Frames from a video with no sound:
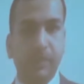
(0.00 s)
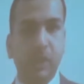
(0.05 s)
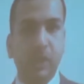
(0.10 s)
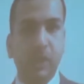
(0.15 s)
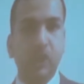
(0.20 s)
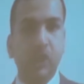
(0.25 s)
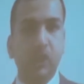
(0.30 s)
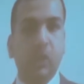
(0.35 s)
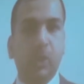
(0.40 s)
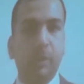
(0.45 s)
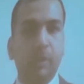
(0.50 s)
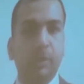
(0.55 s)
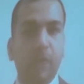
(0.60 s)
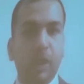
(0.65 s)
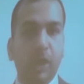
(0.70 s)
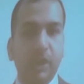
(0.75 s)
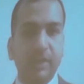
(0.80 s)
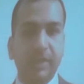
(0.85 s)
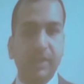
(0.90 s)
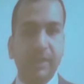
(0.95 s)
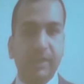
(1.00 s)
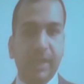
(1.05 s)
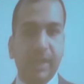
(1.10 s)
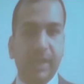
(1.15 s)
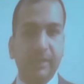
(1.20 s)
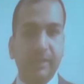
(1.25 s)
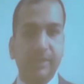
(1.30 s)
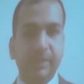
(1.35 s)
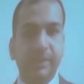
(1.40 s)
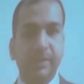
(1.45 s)
So what blockchain
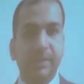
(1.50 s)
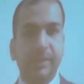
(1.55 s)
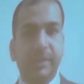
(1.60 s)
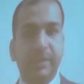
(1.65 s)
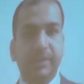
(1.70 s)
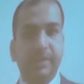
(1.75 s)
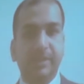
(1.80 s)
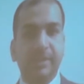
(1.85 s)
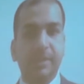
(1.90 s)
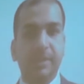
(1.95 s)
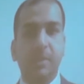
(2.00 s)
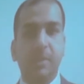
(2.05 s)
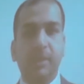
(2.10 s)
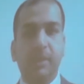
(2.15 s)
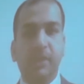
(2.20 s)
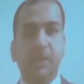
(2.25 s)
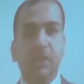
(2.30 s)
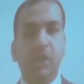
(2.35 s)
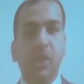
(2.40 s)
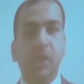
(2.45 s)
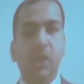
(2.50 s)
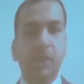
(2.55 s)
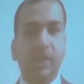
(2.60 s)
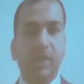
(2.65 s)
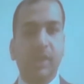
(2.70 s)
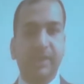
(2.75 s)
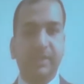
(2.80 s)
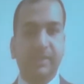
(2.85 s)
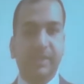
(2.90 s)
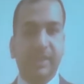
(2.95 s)
does is the moment you
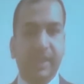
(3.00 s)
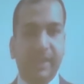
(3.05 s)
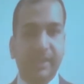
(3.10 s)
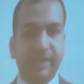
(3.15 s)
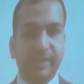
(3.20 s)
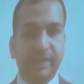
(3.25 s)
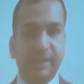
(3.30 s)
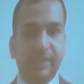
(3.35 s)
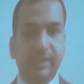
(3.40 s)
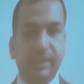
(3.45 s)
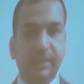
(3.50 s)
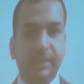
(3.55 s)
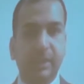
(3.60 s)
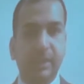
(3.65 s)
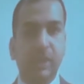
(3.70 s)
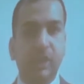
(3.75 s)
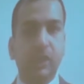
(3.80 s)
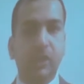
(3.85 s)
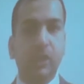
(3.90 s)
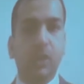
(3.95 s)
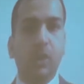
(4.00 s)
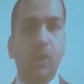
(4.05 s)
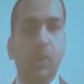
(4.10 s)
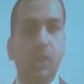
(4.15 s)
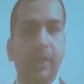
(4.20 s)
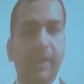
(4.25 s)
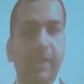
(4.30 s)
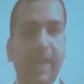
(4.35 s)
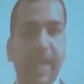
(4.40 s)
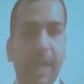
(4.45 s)
tokenize an asset, the
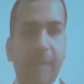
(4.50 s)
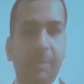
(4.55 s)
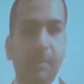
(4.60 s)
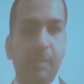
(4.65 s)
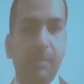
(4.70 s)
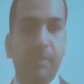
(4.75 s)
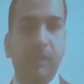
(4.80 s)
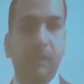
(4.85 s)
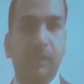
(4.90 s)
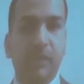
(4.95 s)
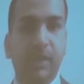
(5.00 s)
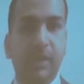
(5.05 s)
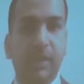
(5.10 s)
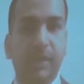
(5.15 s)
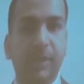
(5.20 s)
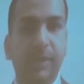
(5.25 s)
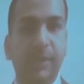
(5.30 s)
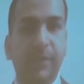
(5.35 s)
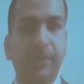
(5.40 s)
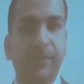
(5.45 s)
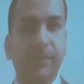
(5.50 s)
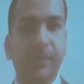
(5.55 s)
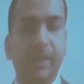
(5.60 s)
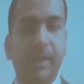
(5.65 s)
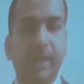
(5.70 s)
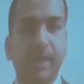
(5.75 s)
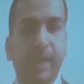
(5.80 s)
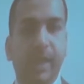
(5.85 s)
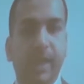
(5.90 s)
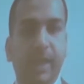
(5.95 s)
whole gap between
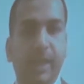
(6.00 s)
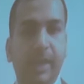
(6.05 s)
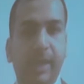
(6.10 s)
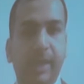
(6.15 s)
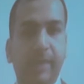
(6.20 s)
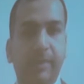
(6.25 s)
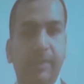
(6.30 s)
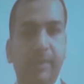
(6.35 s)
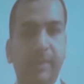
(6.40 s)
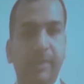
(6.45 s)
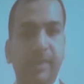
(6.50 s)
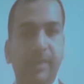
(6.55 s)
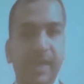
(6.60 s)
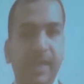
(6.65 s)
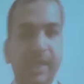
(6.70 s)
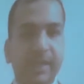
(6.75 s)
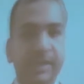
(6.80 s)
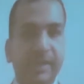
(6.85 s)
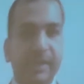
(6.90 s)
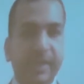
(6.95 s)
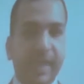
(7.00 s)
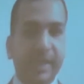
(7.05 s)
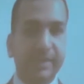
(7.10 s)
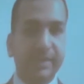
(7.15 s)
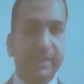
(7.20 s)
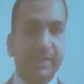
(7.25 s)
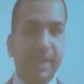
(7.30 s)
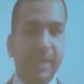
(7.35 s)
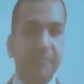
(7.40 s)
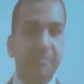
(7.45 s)
taking the
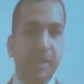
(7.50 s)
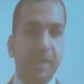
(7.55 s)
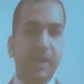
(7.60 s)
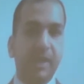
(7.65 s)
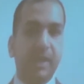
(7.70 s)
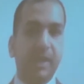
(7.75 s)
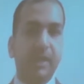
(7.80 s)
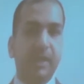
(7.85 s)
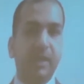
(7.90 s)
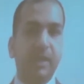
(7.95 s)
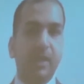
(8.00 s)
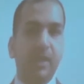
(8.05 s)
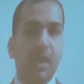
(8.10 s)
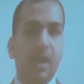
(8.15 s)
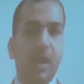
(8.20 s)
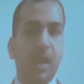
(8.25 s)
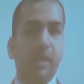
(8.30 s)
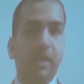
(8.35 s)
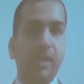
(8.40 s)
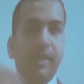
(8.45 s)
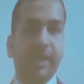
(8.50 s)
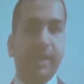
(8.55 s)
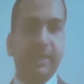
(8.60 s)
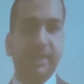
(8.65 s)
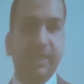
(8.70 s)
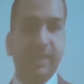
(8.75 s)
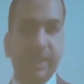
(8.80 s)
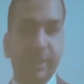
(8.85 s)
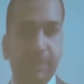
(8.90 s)
asset and putting it on the exchange